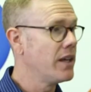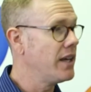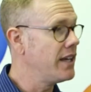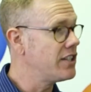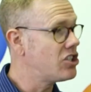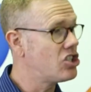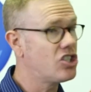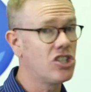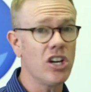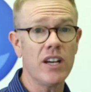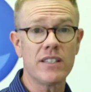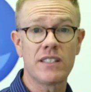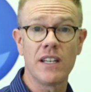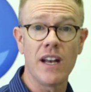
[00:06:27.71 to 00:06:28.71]
It's
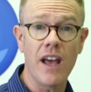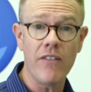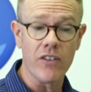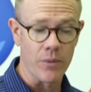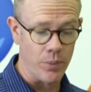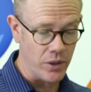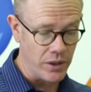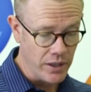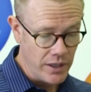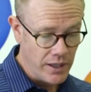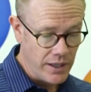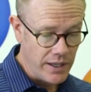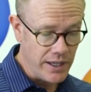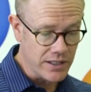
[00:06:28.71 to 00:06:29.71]
just inevitable.
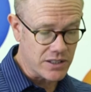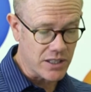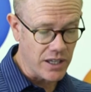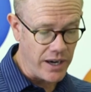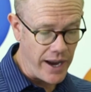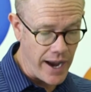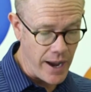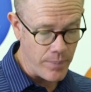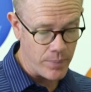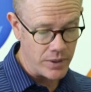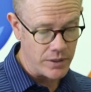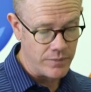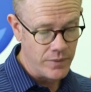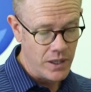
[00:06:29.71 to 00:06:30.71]
It's going to happen.